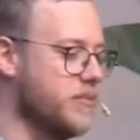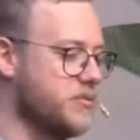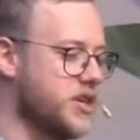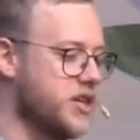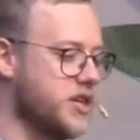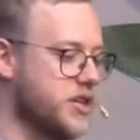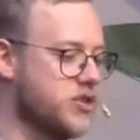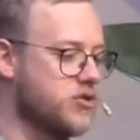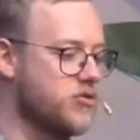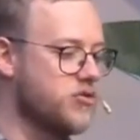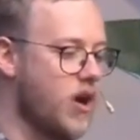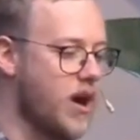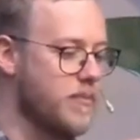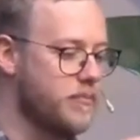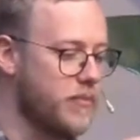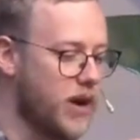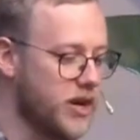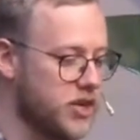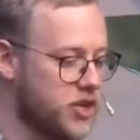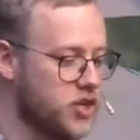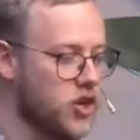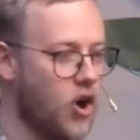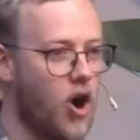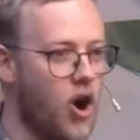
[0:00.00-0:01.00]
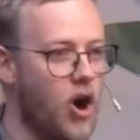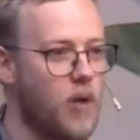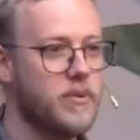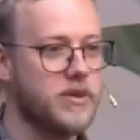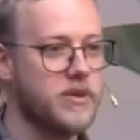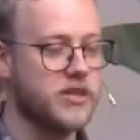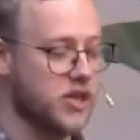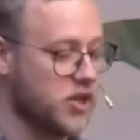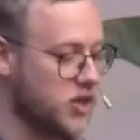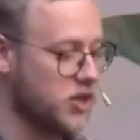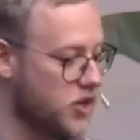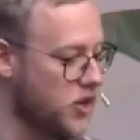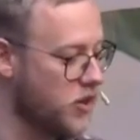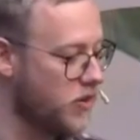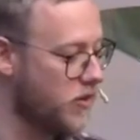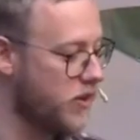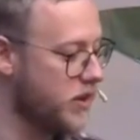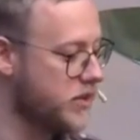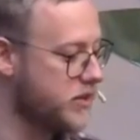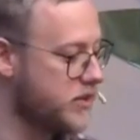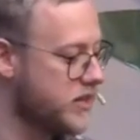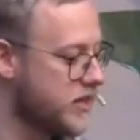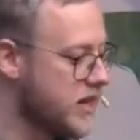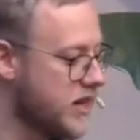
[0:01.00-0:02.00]
She described my job as a
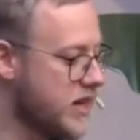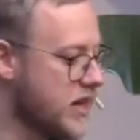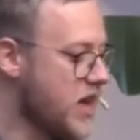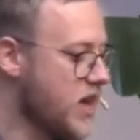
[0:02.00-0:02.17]
curate,